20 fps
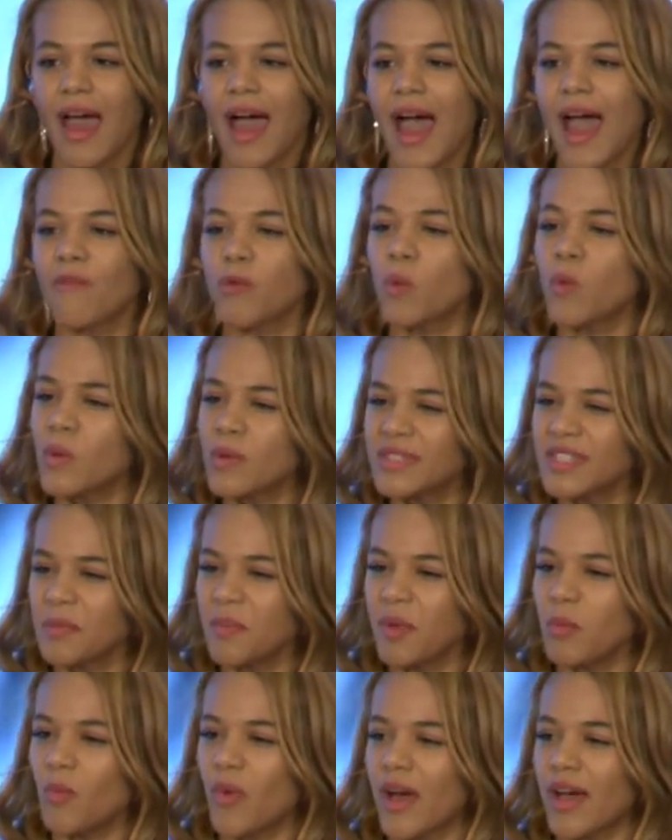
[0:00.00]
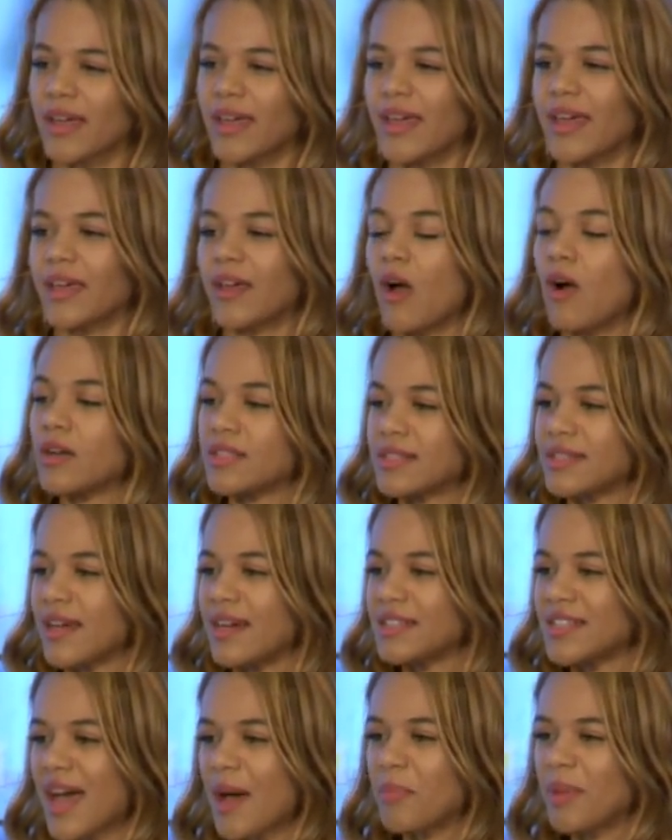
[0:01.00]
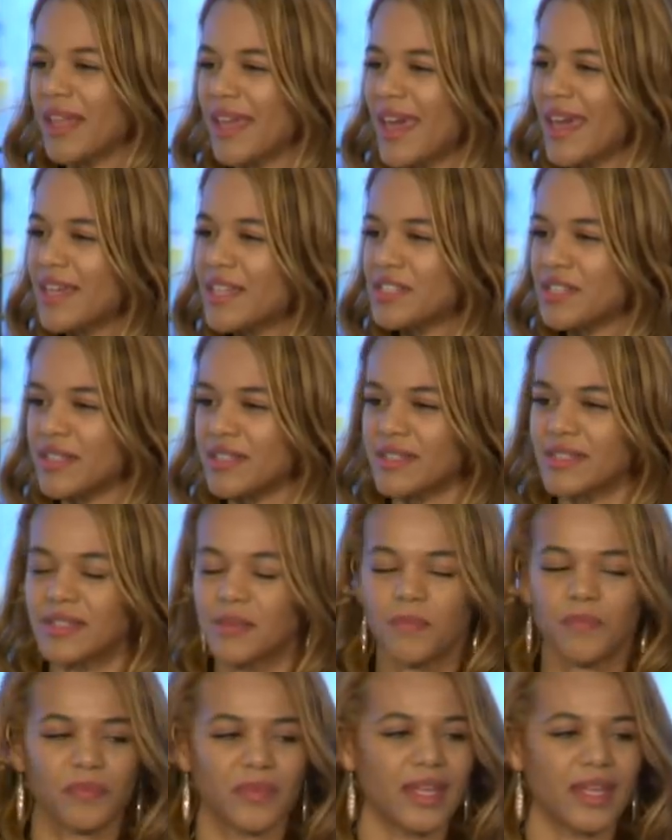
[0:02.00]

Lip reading: have already been working on such applications